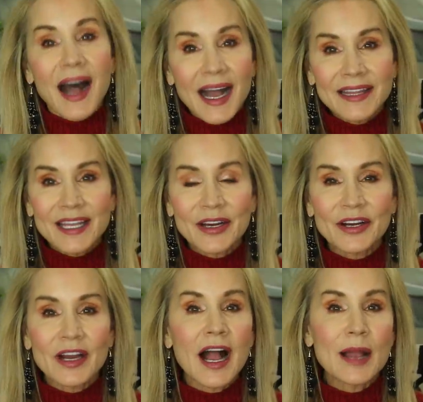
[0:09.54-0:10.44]
Hi
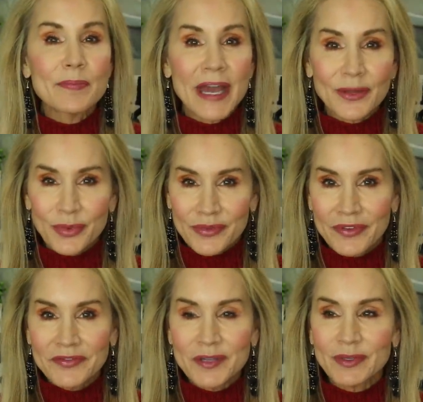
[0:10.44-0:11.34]
there, I'm Beth with
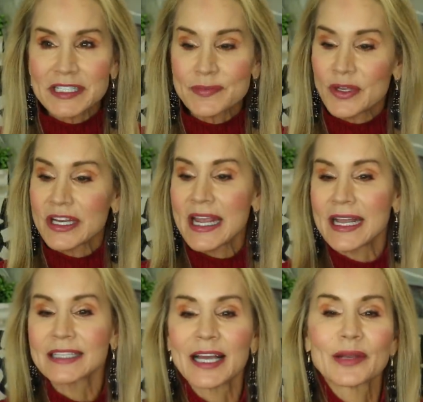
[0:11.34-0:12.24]
50 Plus Beauty,
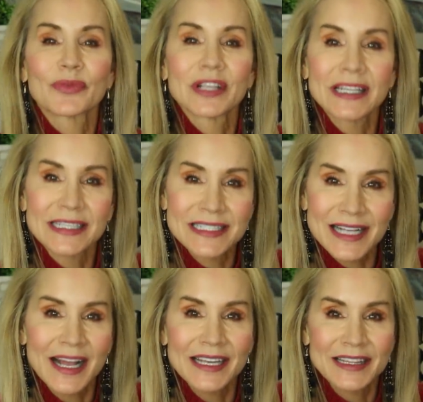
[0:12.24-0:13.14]
and I am really
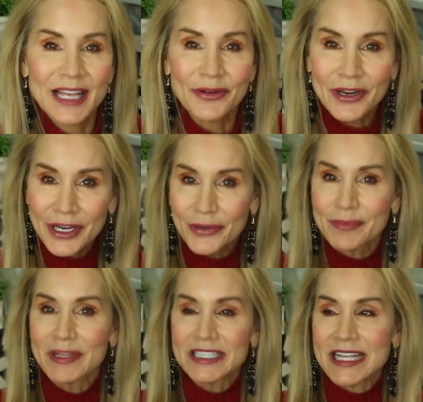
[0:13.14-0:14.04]
excited that you're here
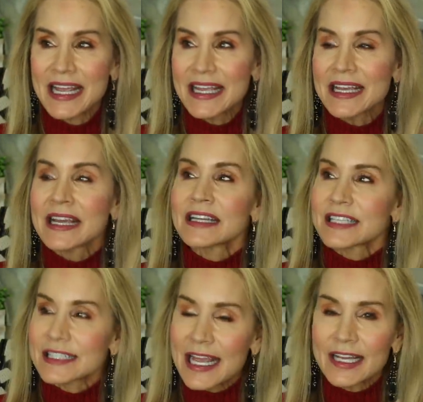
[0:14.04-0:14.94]
with me today
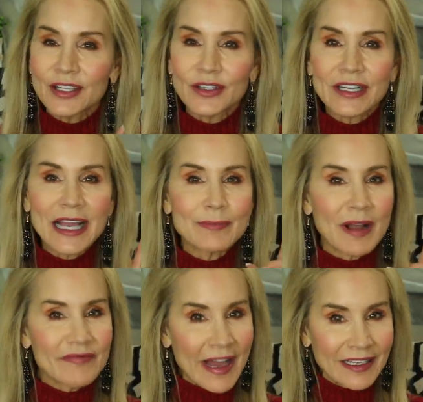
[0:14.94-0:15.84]
to take a look at
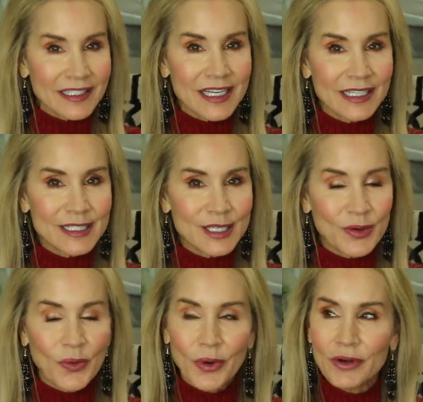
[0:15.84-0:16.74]
my Valentine's
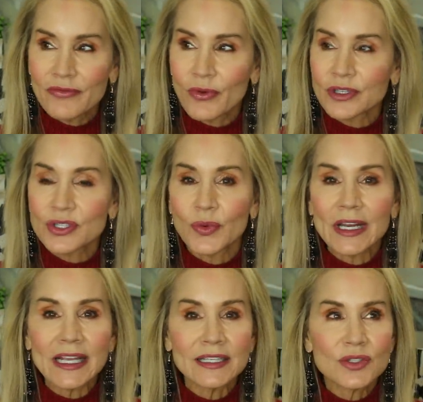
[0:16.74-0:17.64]
decor for
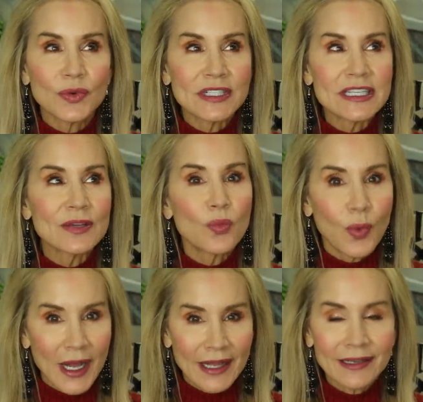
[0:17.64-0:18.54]

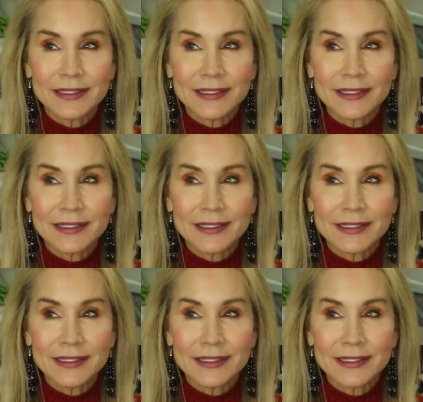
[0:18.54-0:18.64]
2021.